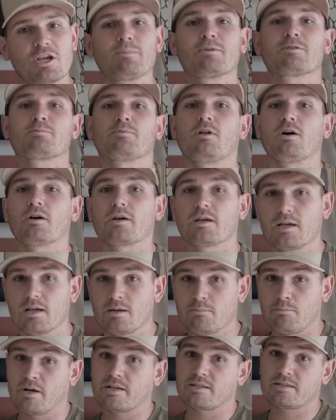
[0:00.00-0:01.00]
Shameless plug,
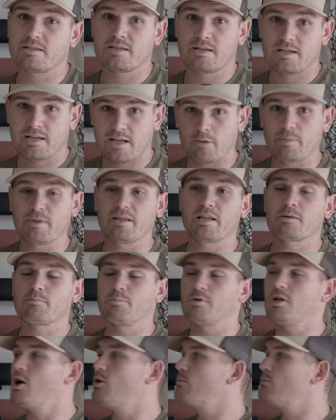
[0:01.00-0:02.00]
but it'll be linked